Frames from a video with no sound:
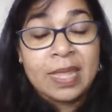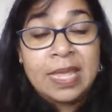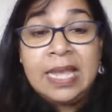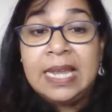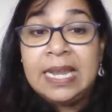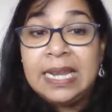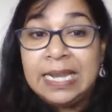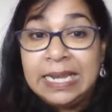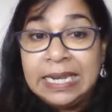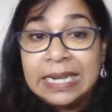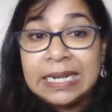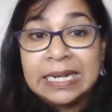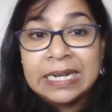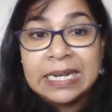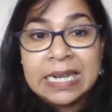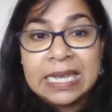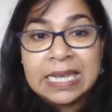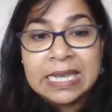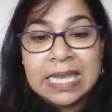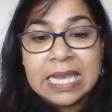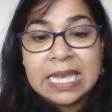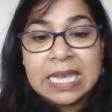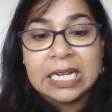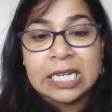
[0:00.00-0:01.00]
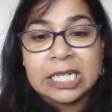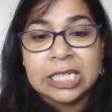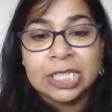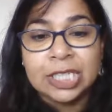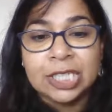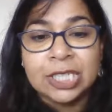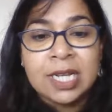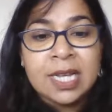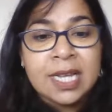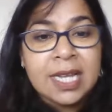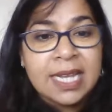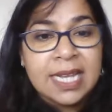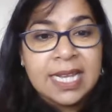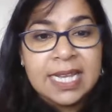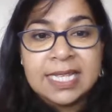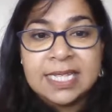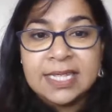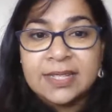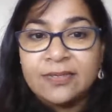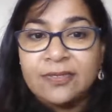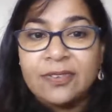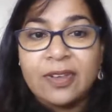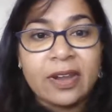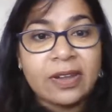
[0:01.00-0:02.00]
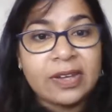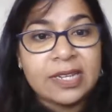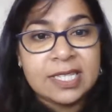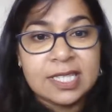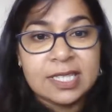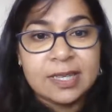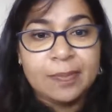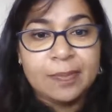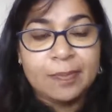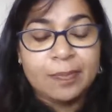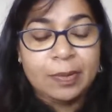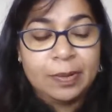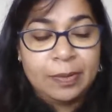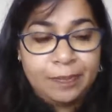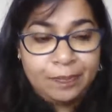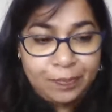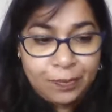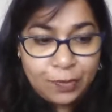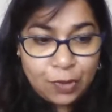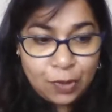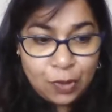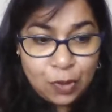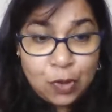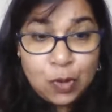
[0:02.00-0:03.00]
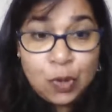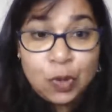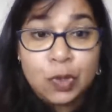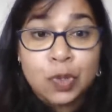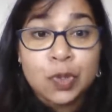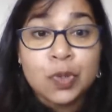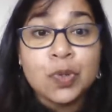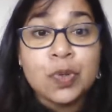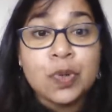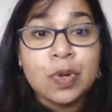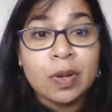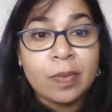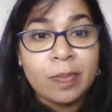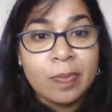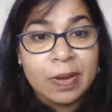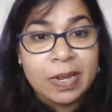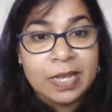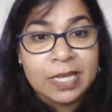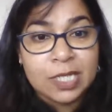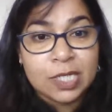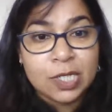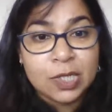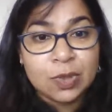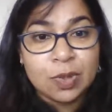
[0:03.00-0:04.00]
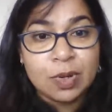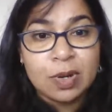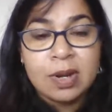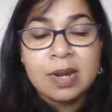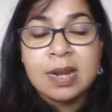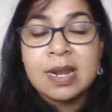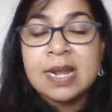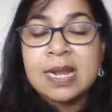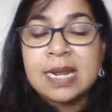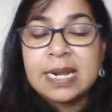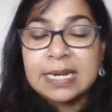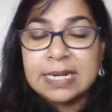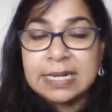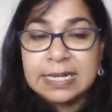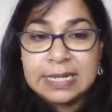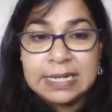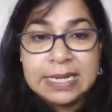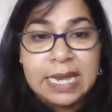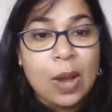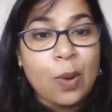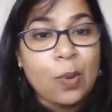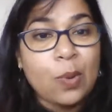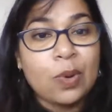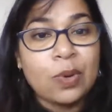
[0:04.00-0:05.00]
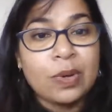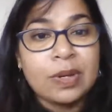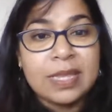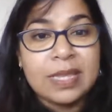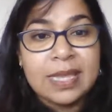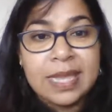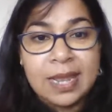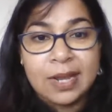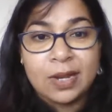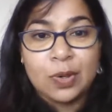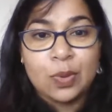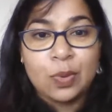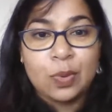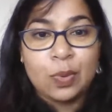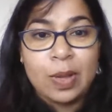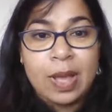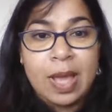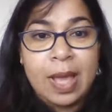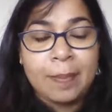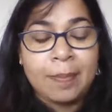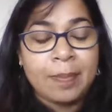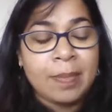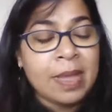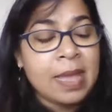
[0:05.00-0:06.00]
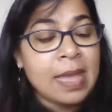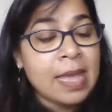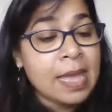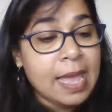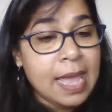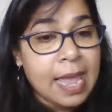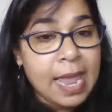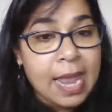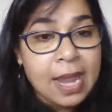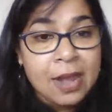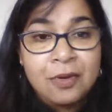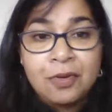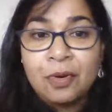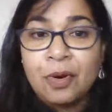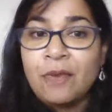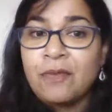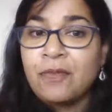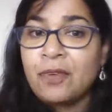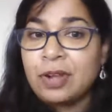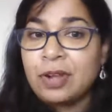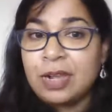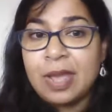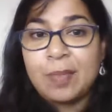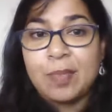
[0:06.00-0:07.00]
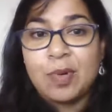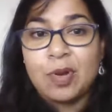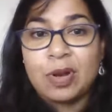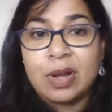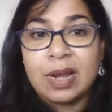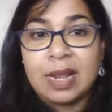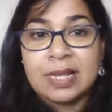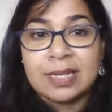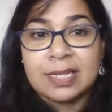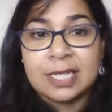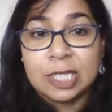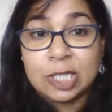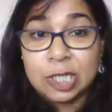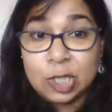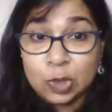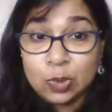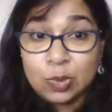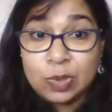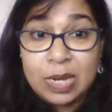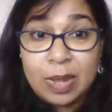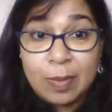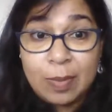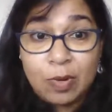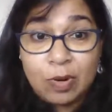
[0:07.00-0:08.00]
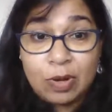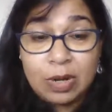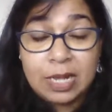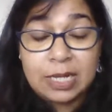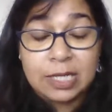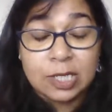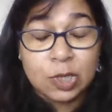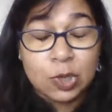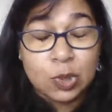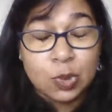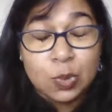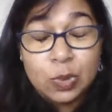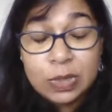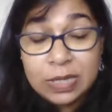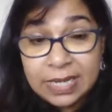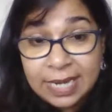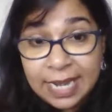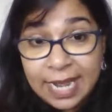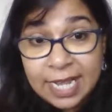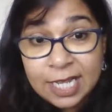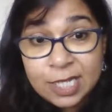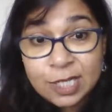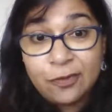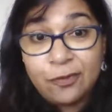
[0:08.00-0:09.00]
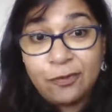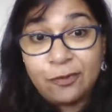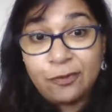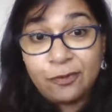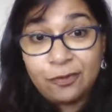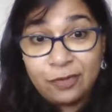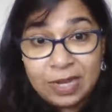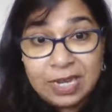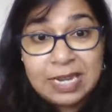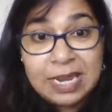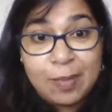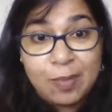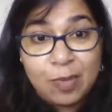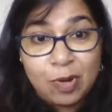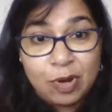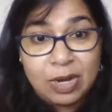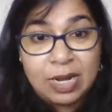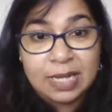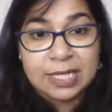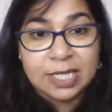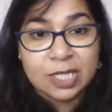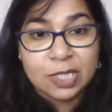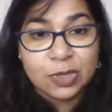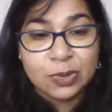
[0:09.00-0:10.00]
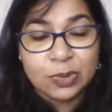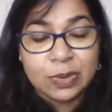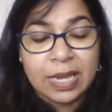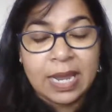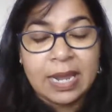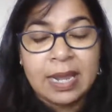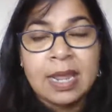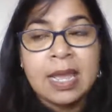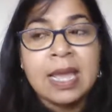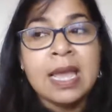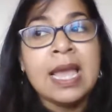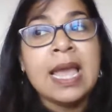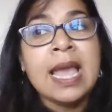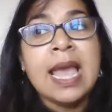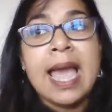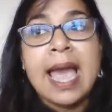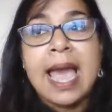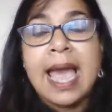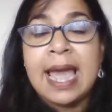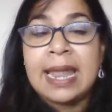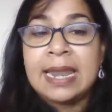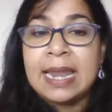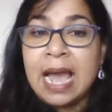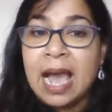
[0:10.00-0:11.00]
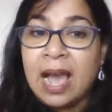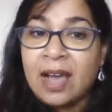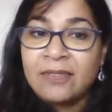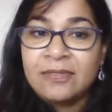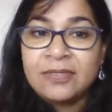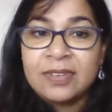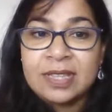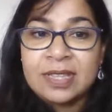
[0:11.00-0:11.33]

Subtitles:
Learning English is very simple. Go to Google Play Store, download the Nguru app, enroll for demo classes, two demo classes, 2 days of free demo classes you get, and after